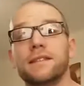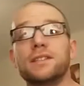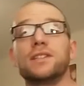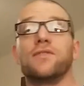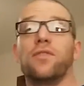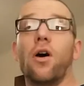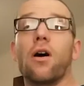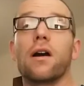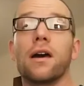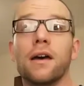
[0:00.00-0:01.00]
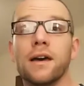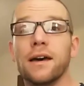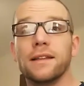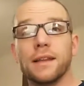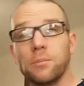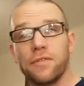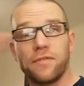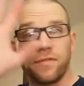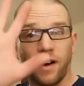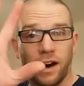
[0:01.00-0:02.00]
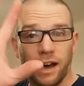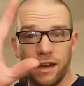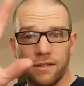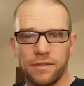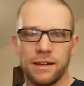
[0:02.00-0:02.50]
This is vlog number 5.